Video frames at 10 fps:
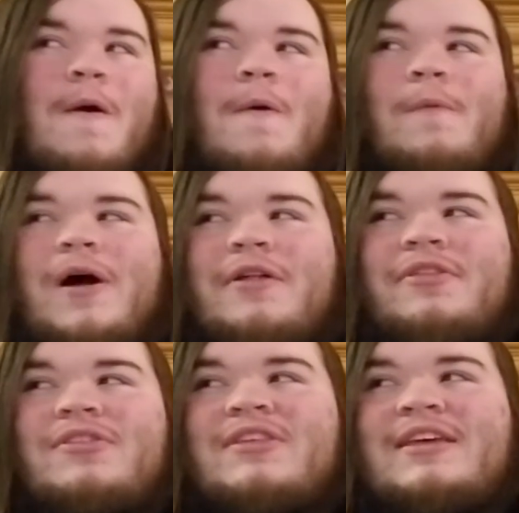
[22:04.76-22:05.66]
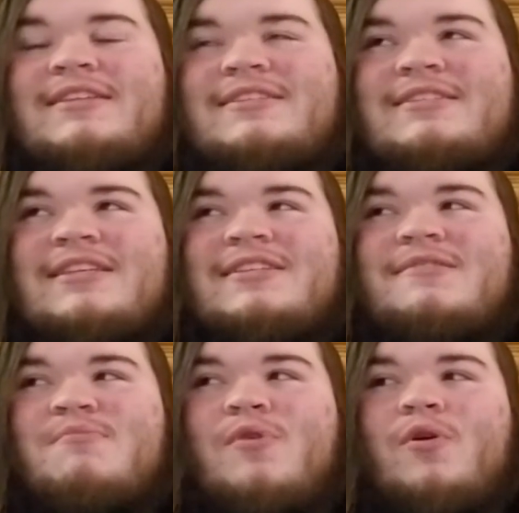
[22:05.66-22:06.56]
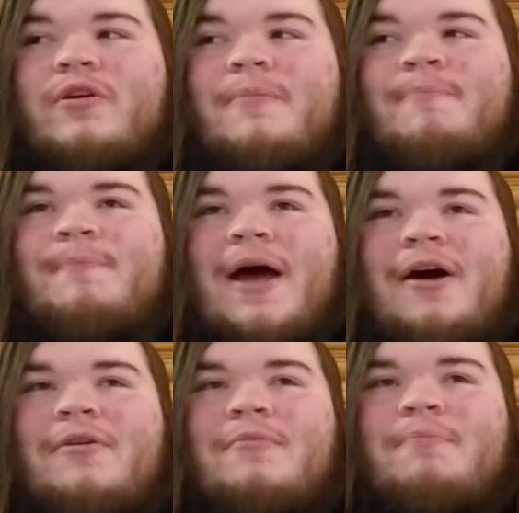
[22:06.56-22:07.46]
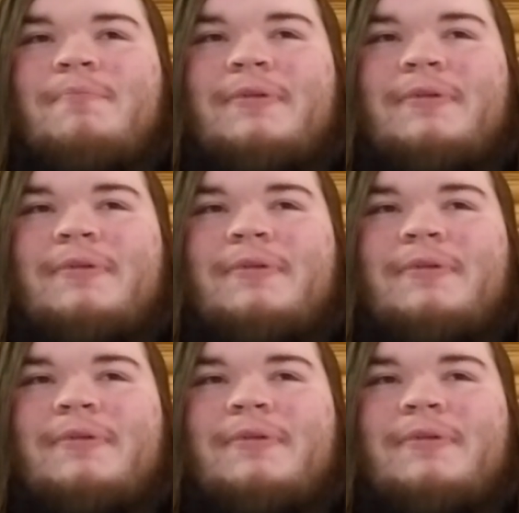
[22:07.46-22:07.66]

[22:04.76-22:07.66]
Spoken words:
while this is more about